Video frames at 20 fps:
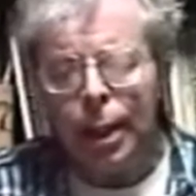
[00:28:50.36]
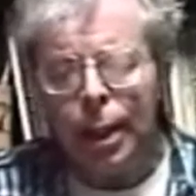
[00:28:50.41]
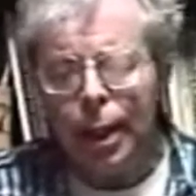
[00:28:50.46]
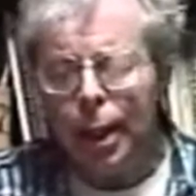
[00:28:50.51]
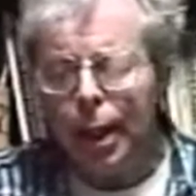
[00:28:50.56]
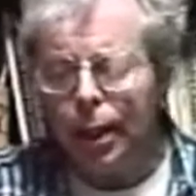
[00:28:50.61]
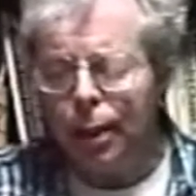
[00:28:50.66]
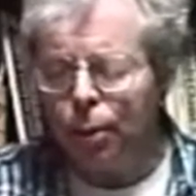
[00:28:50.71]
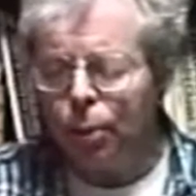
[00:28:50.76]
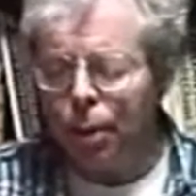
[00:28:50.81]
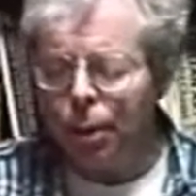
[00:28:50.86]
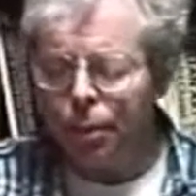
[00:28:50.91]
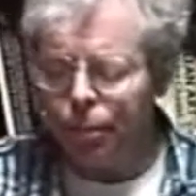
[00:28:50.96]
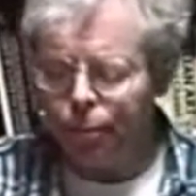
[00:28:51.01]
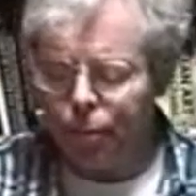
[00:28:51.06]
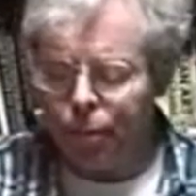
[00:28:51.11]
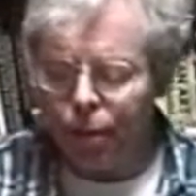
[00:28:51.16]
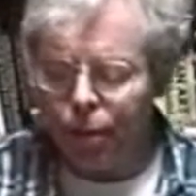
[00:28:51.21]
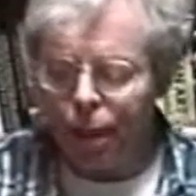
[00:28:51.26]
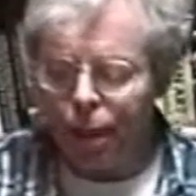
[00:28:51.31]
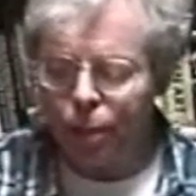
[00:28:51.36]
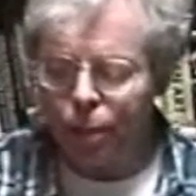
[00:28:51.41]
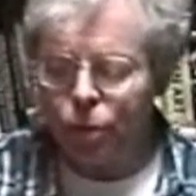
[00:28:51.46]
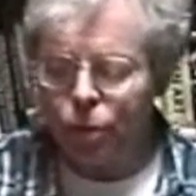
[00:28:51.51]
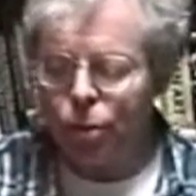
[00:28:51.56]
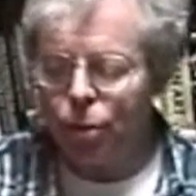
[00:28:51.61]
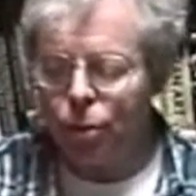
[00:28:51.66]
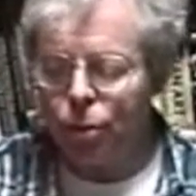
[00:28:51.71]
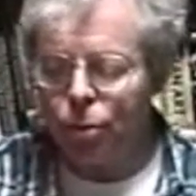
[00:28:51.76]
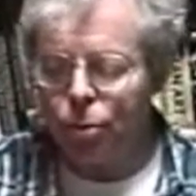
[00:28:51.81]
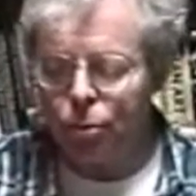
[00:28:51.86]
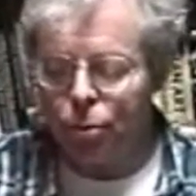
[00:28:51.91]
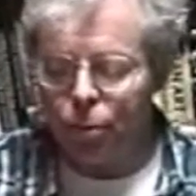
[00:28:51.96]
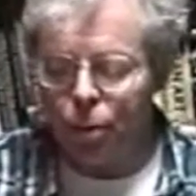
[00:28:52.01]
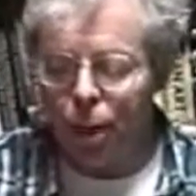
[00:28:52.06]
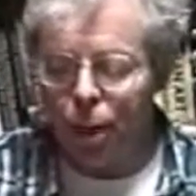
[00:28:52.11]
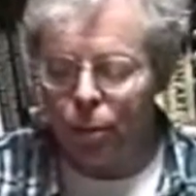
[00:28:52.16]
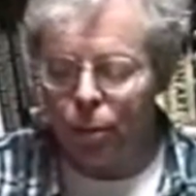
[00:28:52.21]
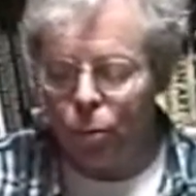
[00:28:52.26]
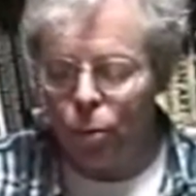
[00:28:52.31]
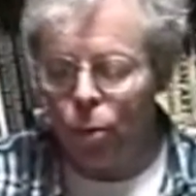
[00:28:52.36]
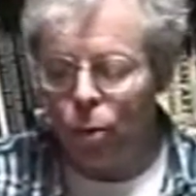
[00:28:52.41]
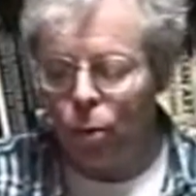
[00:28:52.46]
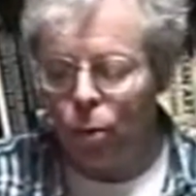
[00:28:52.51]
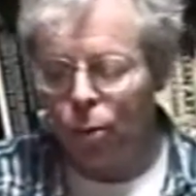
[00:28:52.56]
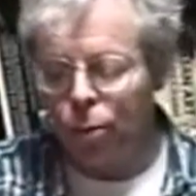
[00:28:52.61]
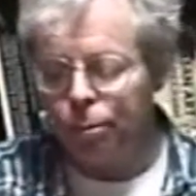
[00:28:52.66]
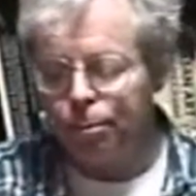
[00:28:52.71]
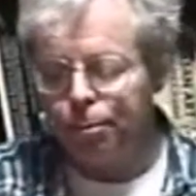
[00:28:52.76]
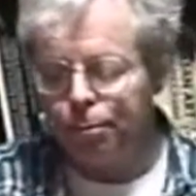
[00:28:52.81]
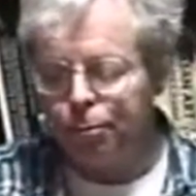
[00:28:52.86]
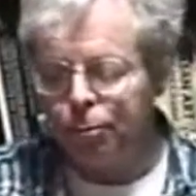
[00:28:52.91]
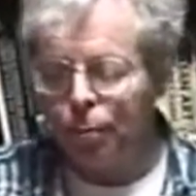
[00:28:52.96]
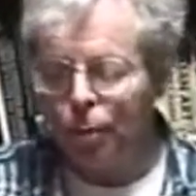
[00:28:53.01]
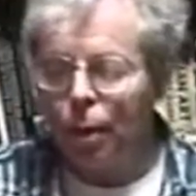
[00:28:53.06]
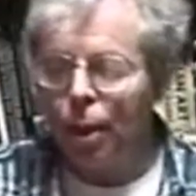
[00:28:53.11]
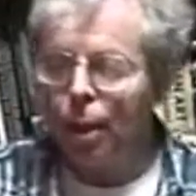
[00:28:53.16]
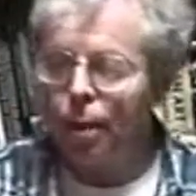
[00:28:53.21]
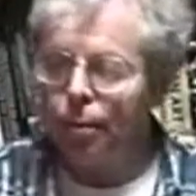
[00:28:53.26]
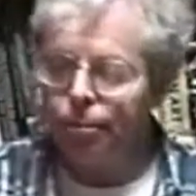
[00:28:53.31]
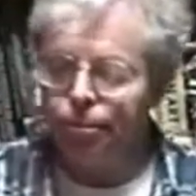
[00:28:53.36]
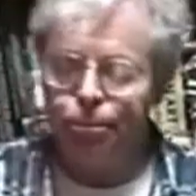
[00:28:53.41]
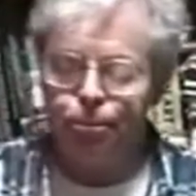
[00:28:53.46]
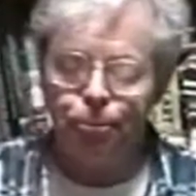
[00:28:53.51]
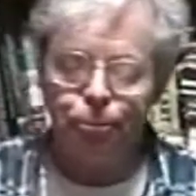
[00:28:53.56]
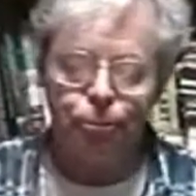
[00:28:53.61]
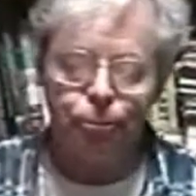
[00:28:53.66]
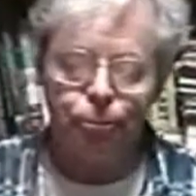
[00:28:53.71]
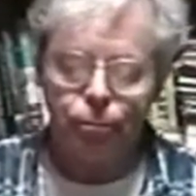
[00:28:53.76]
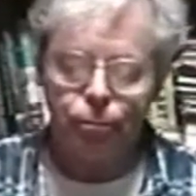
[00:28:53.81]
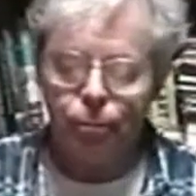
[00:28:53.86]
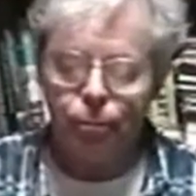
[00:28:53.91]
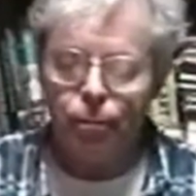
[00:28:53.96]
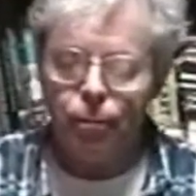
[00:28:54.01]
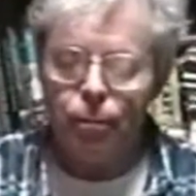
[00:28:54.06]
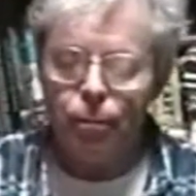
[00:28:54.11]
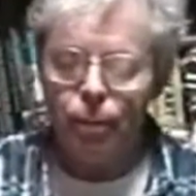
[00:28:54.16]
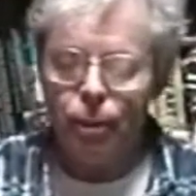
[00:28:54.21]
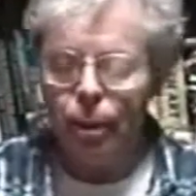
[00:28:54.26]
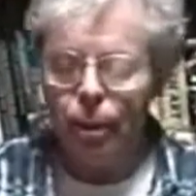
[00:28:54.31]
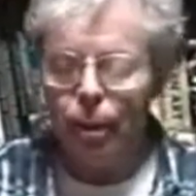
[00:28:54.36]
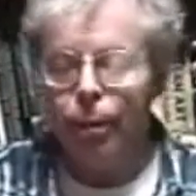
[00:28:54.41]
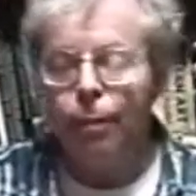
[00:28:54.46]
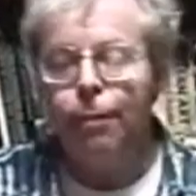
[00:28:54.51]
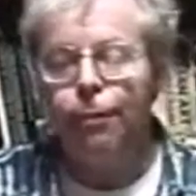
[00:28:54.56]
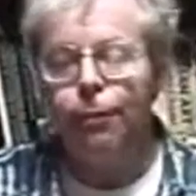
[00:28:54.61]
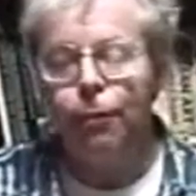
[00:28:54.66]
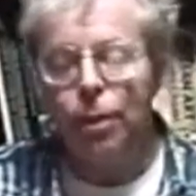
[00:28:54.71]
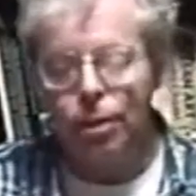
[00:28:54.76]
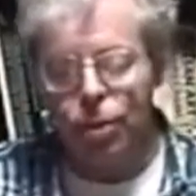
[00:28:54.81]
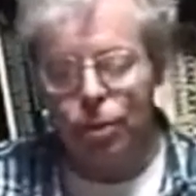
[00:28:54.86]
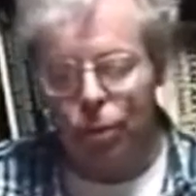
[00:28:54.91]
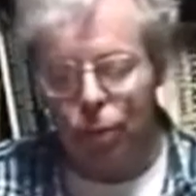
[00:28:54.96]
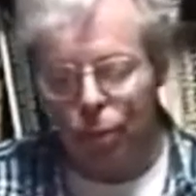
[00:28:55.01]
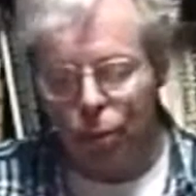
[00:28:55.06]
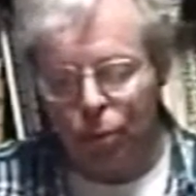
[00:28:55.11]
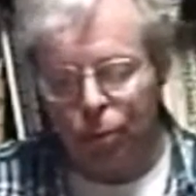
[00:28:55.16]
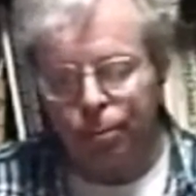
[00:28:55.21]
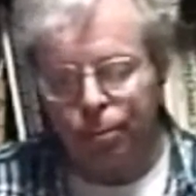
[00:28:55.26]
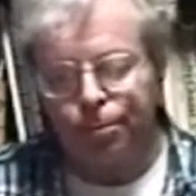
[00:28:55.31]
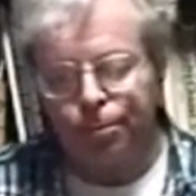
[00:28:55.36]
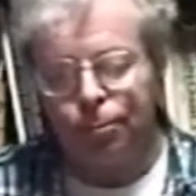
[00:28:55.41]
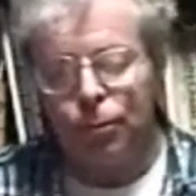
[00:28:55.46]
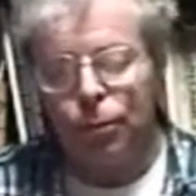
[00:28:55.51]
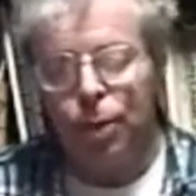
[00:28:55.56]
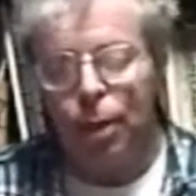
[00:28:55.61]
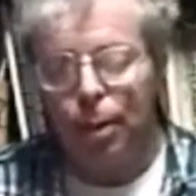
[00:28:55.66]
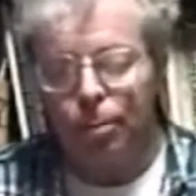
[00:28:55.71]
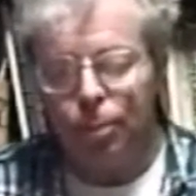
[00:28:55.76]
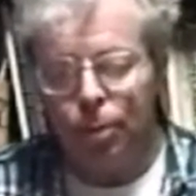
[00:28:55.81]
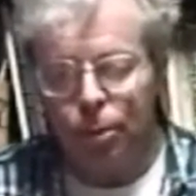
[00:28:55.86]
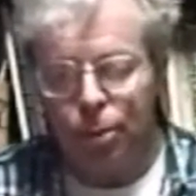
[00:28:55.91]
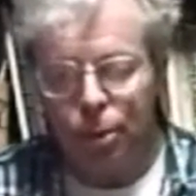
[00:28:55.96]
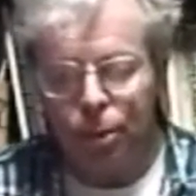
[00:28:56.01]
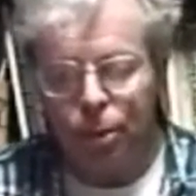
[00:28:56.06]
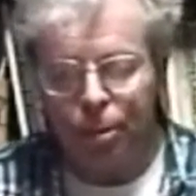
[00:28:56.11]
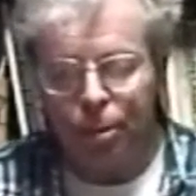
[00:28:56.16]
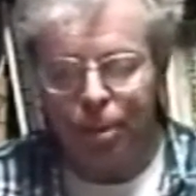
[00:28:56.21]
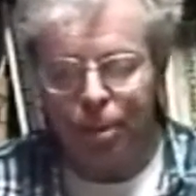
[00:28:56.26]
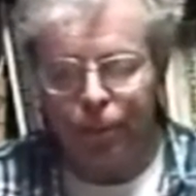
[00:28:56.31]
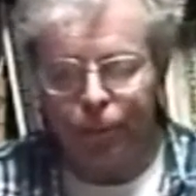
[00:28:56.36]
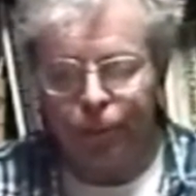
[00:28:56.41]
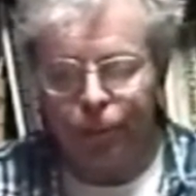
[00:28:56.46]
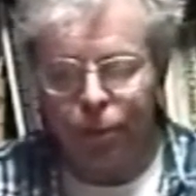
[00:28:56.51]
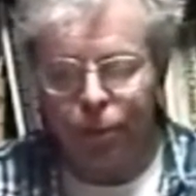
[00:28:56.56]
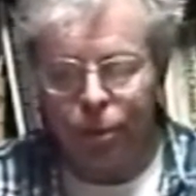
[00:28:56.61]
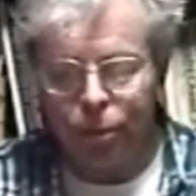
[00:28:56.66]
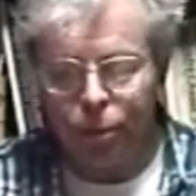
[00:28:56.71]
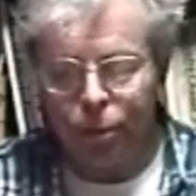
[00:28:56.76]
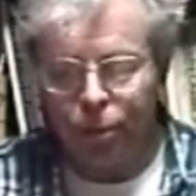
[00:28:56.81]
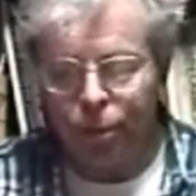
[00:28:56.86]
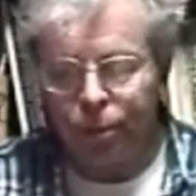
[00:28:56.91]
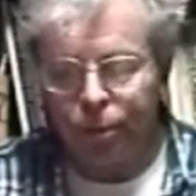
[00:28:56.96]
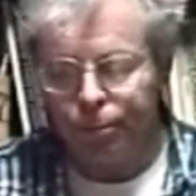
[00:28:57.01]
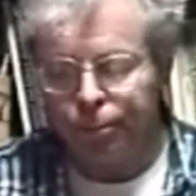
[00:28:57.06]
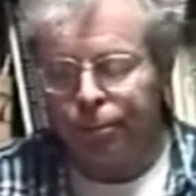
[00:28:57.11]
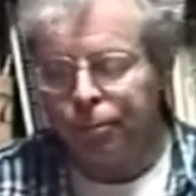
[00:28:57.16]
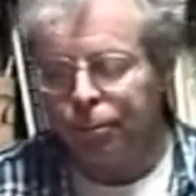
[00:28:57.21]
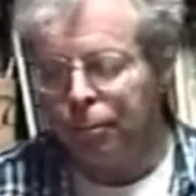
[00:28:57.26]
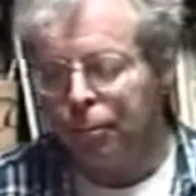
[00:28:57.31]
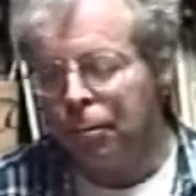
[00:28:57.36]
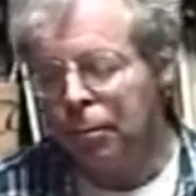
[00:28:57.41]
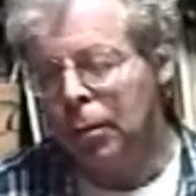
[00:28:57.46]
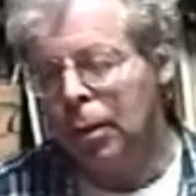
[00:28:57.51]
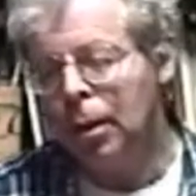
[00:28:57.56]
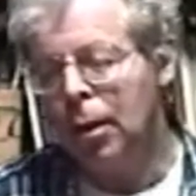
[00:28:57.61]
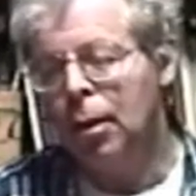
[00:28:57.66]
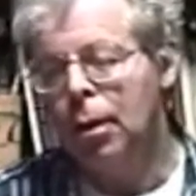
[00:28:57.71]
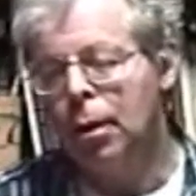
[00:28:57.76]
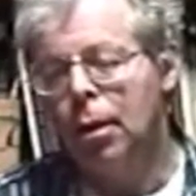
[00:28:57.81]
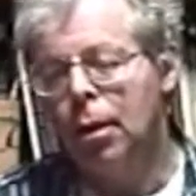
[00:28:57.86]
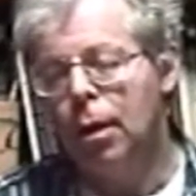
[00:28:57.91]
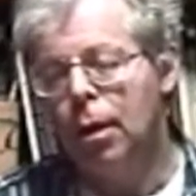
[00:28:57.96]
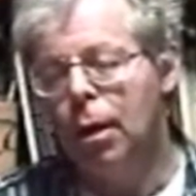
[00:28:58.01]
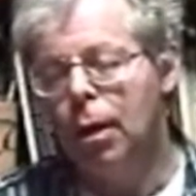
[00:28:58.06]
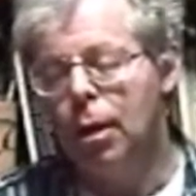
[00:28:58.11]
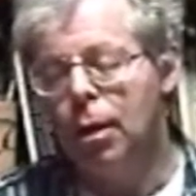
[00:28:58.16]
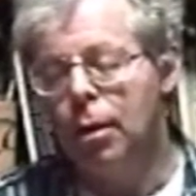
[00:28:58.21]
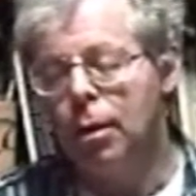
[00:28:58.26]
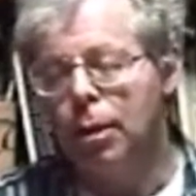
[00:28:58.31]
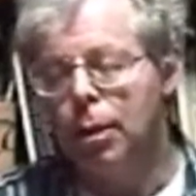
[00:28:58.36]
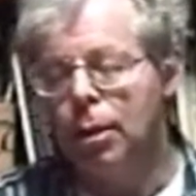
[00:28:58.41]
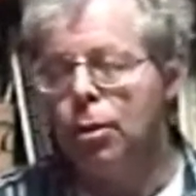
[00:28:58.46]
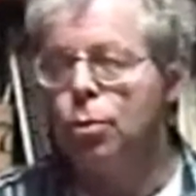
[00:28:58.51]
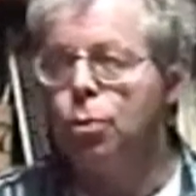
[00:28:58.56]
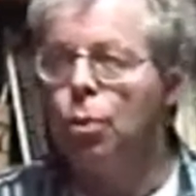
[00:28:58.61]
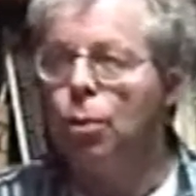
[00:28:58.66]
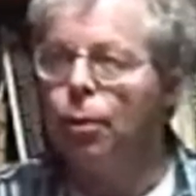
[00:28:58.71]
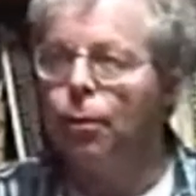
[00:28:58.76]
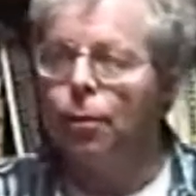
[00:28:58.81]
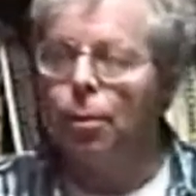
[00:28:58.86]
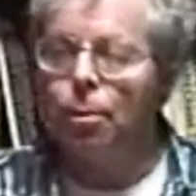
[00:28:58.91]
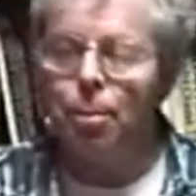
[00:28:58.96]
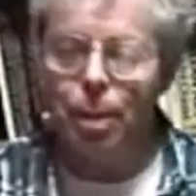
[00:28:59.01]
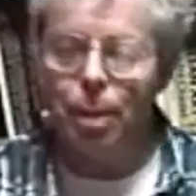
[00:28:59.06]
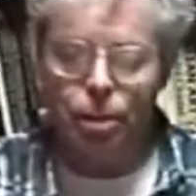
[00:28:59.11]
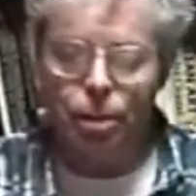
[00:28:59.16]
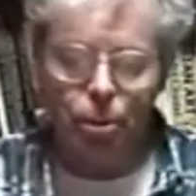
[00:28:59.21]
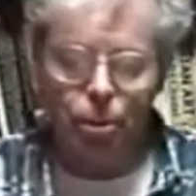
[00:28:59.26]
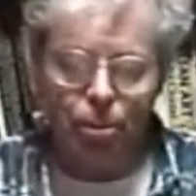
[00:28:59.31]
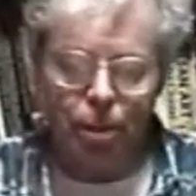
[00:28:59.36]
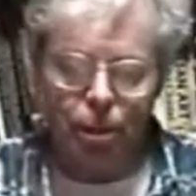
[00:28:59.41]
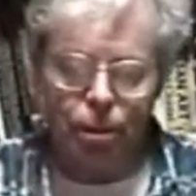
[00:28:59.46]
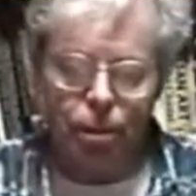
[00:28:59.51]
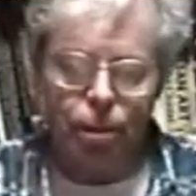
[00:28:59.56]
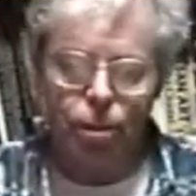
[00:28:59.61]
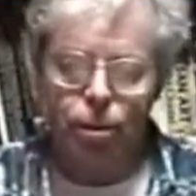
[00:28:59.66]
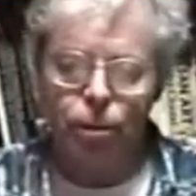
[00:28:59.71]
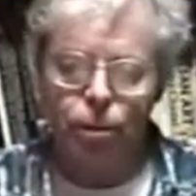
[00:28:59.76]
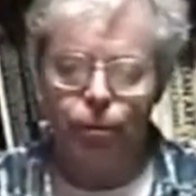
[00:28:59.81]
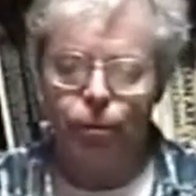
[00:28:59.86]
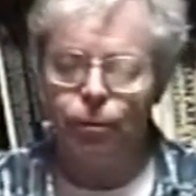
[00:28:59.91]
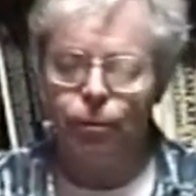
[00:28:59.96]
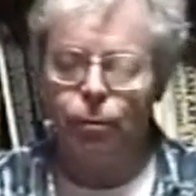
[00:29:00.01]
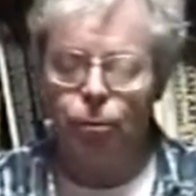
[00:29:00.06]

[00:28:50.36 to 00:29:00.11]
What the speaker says: Anyway, that church, that wall, that fresco, time to talk about fresco, is one of the masterpieces of